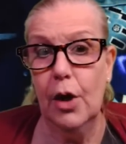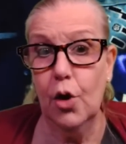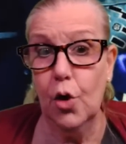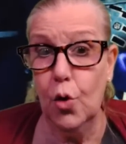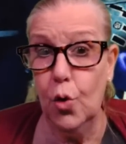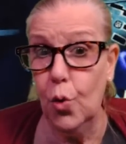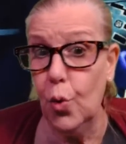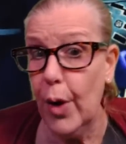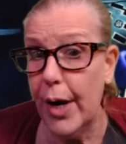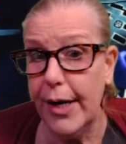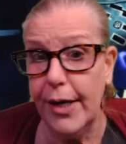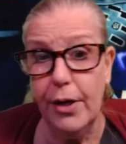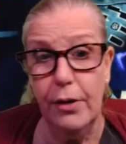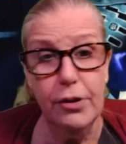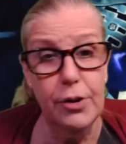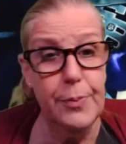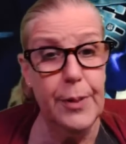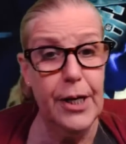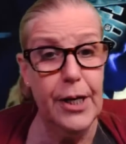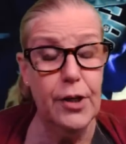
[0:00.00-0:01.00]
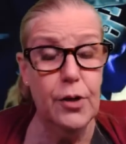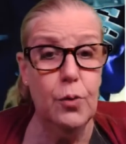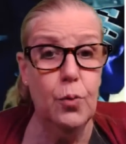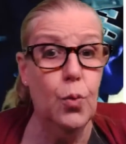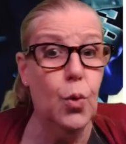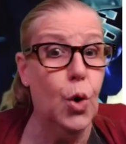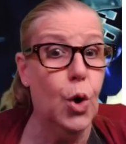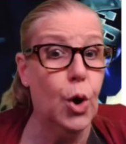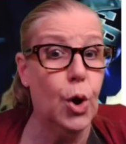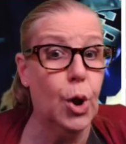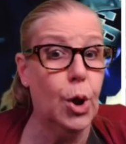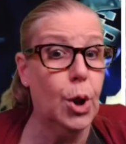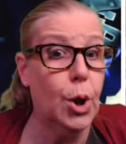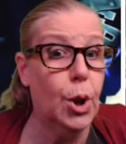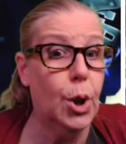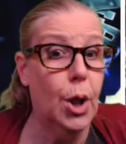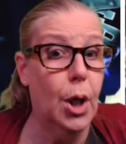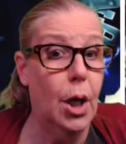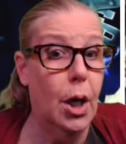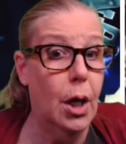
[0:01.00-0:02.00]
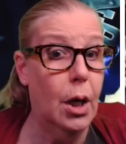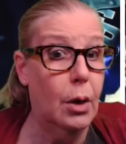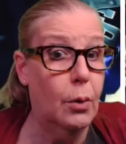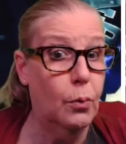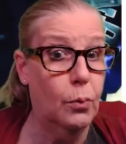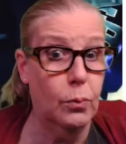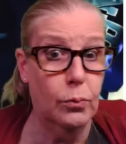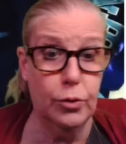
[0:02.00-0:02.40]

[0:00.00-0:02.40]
Greg goes by her work, uh,